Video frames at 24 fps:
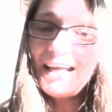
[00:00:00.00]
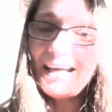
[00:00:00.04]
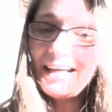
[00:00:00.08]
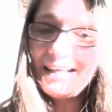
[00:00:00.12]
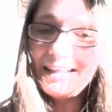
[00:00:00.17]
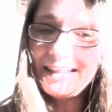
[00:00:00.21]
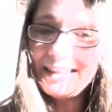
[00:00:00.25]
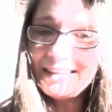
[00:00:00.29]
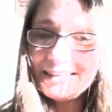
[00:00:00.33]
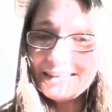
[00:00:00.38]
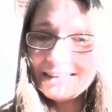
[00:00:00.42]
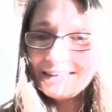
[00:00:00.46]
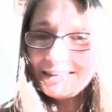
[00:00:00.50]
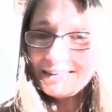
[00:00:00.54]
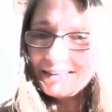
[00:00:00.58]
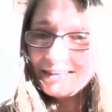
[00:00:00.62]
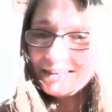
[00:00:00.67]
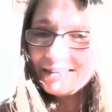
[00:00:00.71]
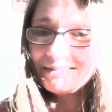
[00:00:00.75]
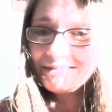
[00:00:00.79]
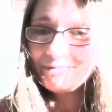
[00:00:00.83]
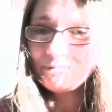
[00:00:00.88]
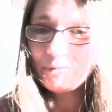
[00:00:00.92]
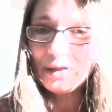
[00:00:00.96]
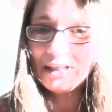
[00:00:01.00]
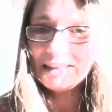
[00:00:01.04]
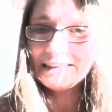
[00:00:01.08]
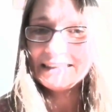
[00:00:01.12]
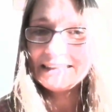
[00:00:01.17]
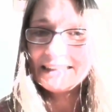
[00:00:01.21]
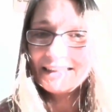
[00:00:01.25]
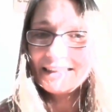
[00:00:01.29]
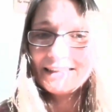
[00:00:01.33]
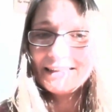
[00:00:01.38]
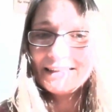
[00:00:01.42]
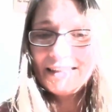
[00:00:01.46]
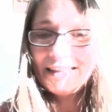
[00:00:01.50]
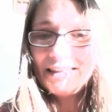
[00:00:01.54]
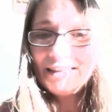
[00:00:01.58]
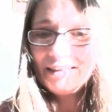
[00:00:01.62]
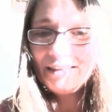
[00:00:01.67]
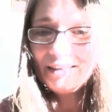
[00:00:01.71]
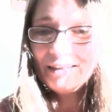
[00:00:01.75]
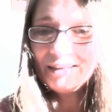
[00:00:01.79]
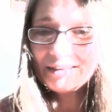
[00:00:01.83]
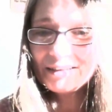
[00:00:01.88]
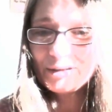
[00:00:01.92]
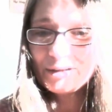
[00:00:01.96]
is basically,
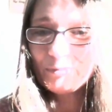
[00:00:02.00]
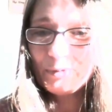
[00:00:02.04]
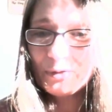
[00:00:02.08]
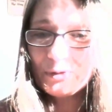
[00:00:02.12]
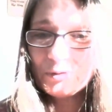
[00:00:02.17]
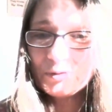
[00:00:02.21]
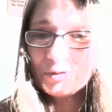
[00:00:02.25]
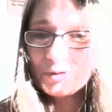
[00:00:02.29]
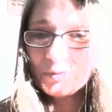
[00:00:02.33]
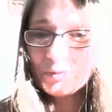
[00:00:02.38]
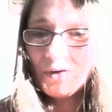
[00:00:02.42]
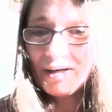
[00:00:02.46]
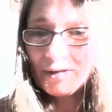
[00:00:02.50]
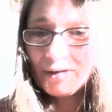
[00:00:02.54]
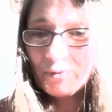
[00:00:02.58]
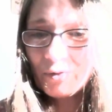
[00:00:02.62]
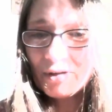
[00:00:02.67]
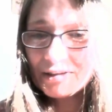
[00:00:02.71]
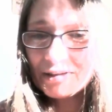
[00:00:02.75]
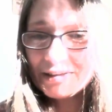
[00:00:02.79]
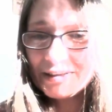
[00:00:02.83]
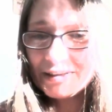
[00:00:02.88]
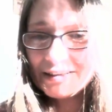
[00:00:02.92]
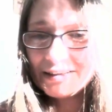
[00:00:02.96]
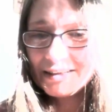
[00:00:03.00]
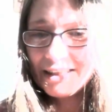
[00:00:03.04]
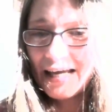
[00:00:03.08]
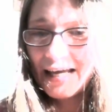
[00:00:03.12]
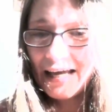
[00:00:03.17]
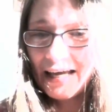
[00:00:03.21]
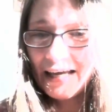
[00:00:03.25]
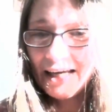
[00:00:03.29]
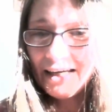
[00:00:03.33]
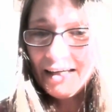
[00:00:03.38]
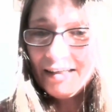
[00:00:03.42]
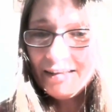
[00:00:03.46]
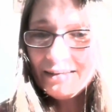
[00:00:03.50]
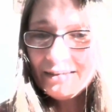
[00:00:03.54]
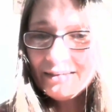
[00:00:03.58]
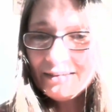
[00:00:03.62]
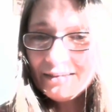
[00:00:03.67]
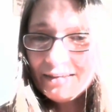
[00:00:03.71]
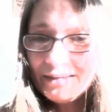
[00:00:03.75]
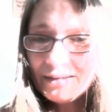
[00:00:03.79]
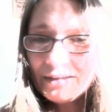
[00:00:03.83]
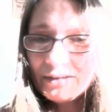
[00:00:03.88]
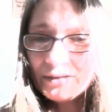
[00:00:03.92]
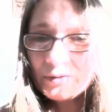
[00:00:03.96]
I suppose, what I want to say.
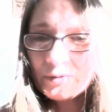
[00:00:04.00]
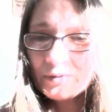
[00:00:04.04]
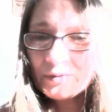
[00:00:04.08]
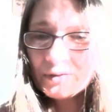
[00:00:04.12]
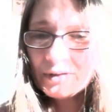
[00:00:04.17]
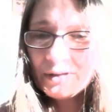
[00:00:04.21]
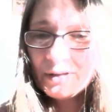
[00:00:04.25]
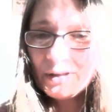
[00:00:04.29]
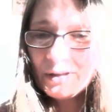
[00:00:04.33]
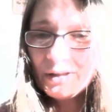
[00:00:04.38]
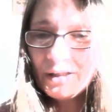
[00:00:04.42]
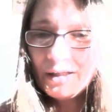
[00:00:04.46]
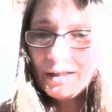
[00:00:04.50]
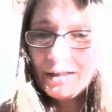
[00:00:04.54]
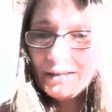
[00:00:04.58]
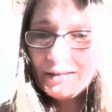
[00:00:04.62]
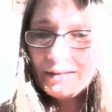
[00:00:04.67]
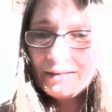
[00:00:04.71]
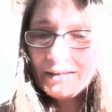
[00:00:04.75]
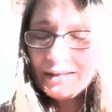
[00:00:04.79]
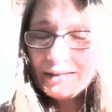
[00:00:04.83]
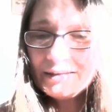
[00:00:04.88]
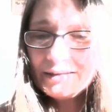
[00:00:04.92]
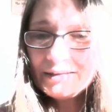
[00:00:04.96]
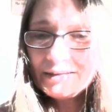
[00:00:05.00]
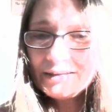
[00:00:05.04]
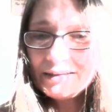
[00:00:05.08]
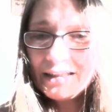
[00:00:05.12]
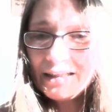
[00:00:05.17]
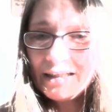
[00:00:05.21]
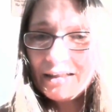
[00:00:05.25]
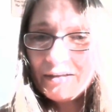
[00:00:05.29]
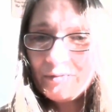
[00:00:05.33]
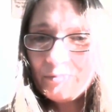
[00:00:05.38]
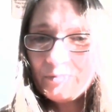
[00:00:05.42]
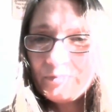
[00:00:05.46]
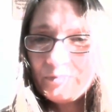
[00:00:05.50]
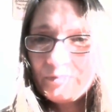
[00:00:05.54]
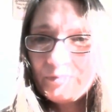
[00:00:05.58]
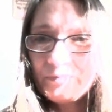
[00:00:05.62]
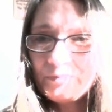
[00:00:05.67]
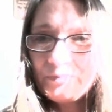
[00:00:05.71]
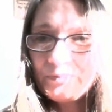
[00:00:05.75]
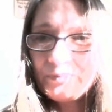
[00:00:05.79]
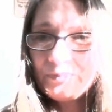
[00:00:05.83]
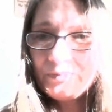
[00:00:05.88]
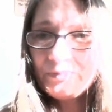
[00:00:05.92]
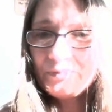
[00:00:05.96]
That that
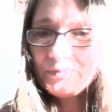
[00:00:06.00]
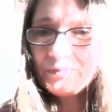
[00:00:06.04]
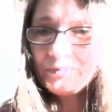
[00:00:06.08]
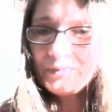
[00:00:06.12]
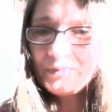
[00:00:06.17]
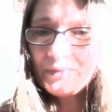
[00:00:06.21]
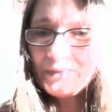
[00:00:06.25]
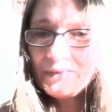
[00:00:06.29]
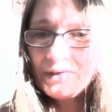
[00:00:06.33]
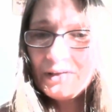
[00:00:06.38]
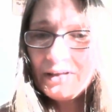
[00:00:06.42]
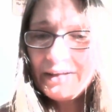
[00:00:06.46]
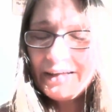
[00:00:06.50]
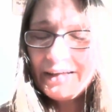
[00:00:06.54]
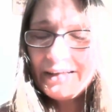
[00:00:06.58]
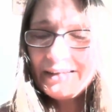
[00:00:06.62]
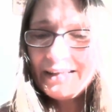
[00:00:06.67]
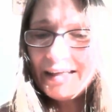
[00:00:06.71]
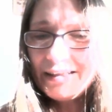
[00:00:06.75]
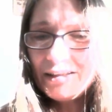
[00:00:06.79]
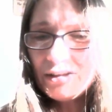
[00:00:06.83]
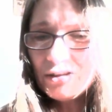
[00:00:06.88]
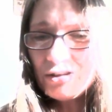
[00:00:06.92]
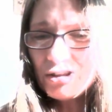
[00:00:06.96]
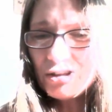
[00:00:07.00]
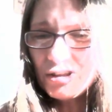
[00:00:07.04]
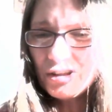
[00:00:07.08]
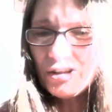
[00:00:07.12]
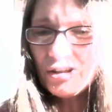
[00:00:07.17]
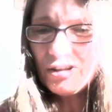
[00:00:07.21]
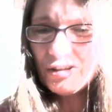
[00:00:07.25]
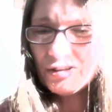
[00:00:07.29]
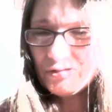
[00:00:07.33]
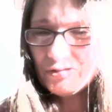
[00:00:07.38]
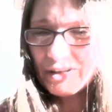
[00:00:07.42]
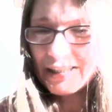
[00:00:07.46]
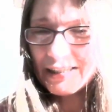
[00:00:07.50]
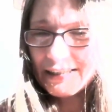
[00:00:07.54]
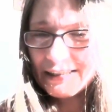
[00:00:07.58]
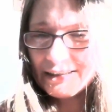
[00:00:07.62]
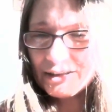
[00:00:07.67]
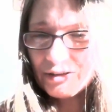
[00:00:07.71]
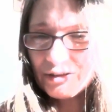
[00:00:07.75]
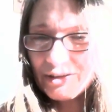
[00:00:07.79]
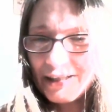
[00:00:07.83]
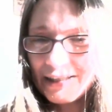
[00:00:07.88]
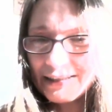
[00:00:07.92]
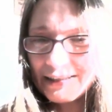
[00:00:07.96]
you should really
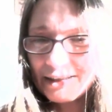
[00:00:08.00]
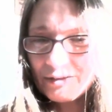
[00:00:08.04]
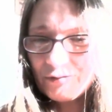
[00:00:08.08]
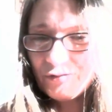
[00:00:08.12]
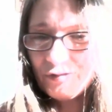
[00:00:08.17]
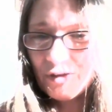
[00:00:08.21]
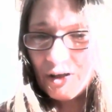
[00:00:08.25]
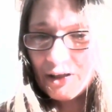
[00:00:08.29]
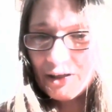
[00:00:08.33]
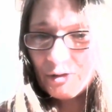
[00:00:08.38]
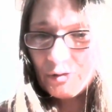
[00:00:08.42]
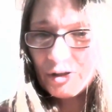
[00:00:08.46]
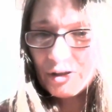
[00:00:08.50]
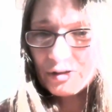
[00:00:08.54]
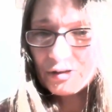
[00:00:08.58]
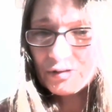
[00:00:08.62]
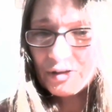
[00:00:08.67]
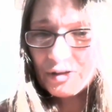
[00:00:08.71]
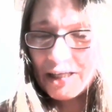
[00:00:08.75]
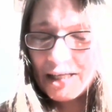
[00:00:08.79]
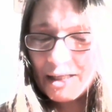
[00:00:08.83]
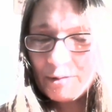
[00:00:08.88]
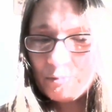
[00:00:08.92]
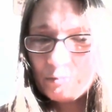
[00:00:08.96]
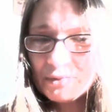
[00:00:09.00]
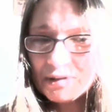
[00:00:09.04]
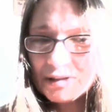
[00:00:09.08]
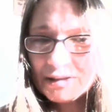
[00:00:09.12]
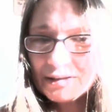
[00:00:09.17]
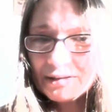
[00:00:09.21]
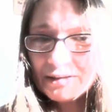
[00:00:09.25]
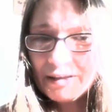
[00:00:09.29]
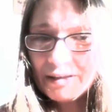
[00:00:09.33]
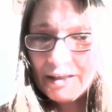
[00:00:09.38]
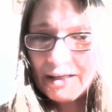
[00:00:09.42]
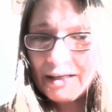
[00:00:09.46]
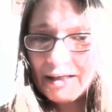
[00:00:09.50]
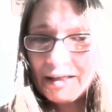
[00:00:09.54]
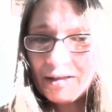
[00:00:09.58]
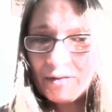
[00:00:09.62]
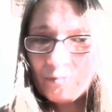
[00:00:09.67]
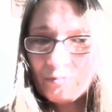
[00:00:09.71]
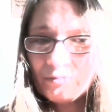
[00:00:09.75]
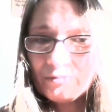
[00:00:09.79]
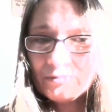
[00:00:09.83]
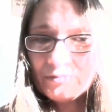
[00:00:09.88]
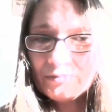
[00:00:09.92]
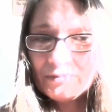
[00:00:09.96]
try and follow your dreams
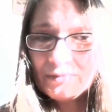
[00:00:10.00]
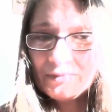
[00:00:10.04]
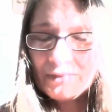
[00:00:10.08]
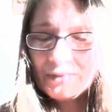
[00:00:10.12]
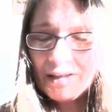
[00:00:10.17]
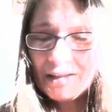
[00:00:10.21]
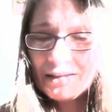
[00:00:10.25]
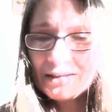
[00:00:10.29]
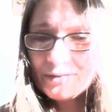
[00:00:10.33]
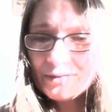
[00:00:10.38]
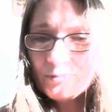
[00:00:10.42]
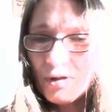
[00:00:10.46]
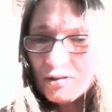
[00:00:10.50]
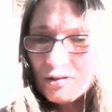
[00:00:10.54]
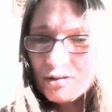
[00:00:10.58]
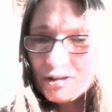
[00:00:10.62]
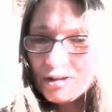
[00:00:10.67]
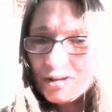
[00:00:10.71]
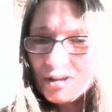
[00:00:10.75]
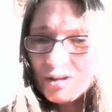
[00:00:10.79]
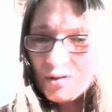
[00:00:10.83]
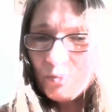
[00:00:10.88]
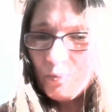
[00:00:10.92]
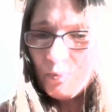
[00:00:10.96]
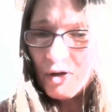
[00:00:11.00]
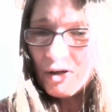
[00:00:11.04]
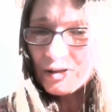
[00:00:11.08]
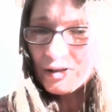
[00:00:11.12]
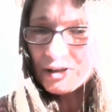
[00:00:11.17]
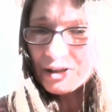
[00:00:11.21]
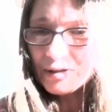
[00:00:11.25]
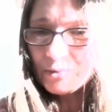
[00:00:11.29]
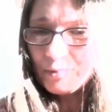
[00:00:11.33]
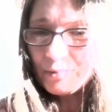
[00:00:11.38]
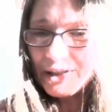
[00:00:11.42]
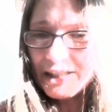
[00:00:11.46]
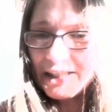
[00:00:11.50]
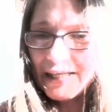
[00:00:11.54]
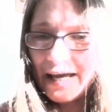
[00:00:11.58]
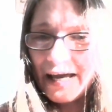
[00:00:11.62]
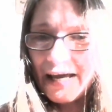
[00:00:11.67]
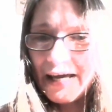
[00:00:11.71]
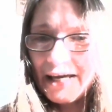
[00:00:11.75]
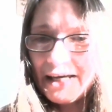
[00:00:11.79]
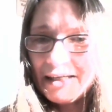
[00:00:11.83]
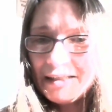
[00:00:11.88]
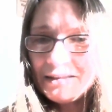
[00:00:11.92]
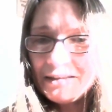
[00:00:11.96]
as much as you possibly
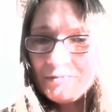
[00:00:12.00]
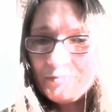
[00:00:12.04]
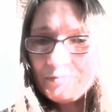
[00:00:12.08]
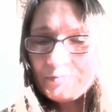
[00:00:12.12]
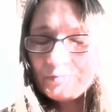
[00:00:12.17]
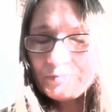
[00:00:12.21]
can.